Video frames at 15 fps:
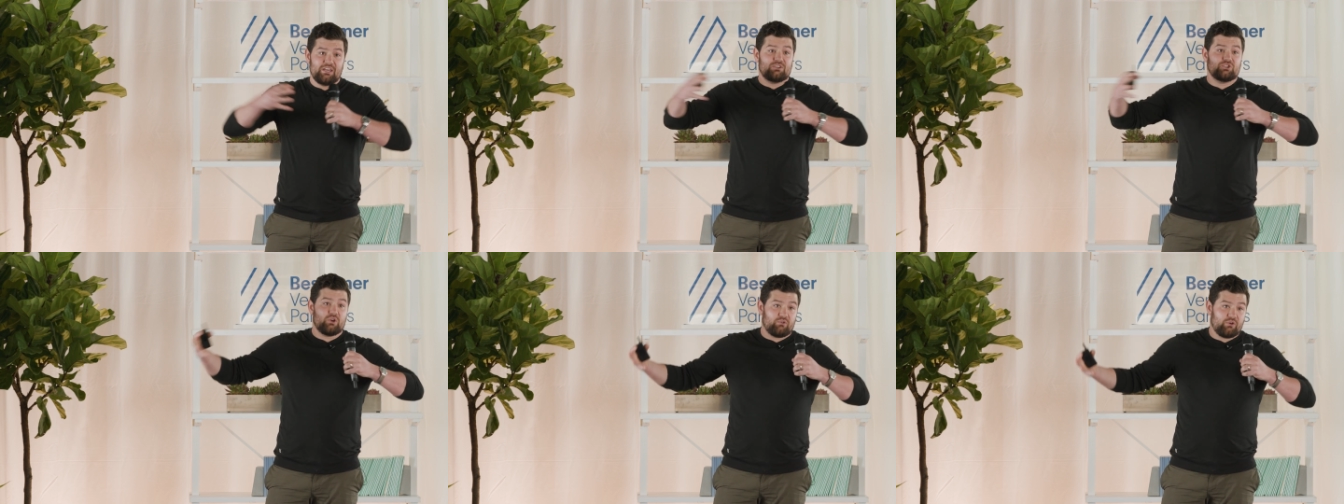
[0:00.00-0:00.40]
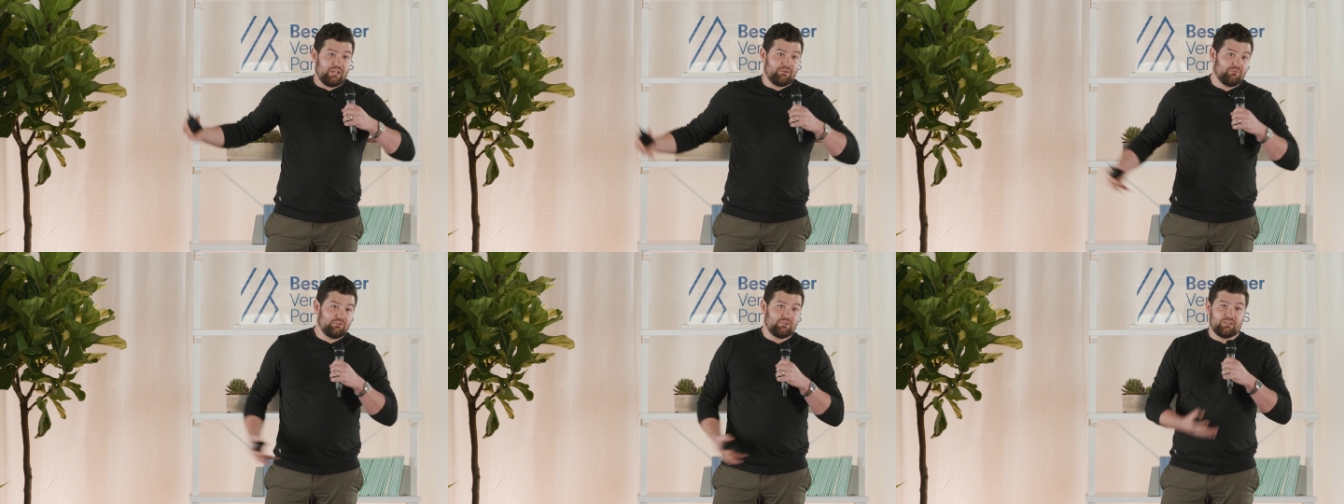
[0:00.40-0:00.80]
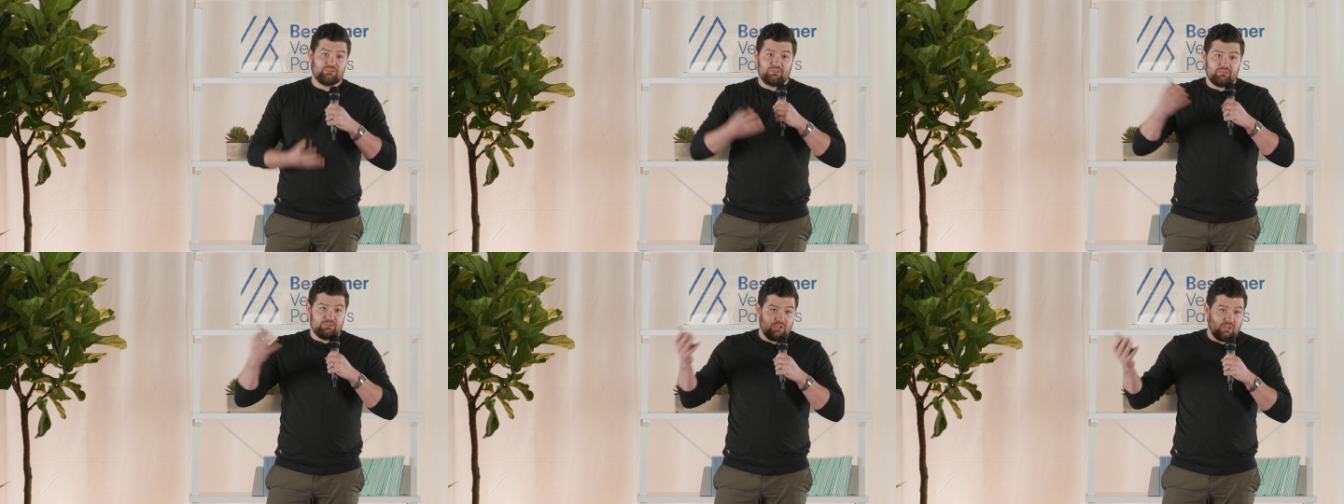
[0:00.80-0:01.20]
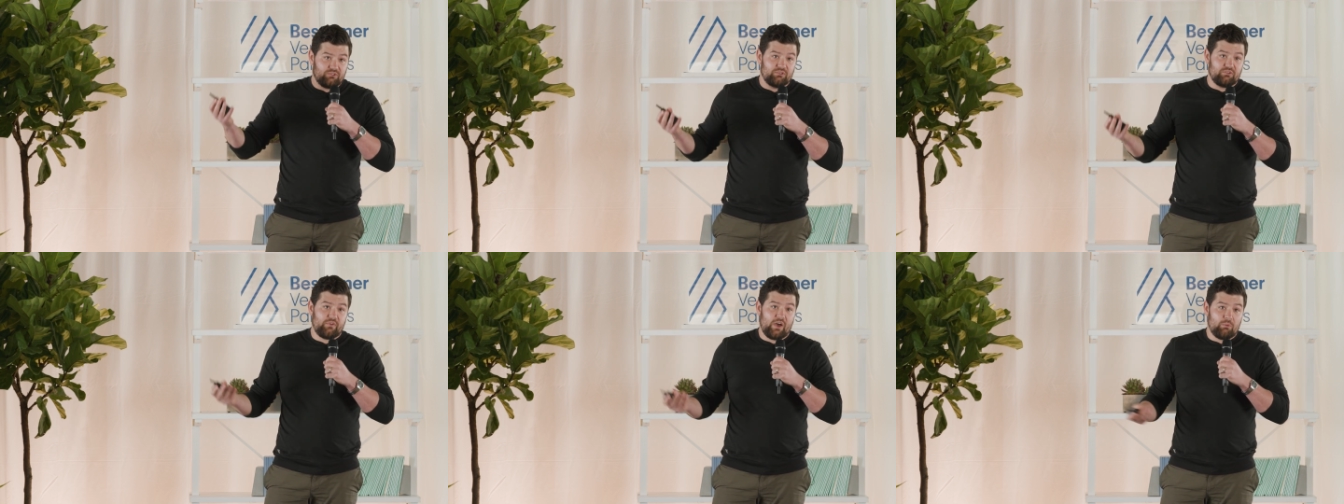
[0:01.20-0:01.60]
generate dozens and
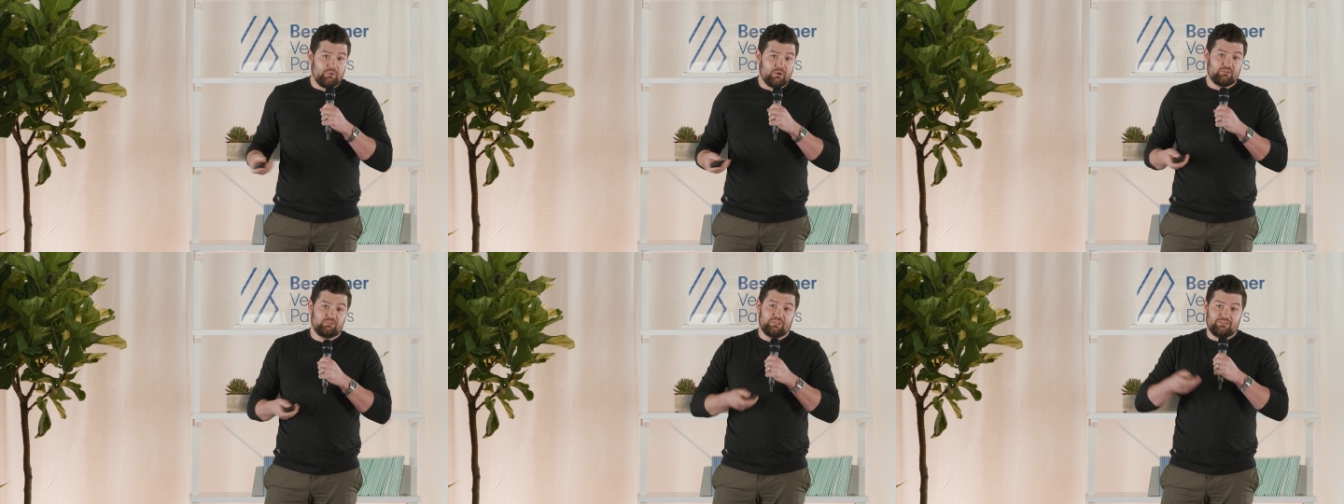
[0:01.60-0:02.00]
dozens of outputs,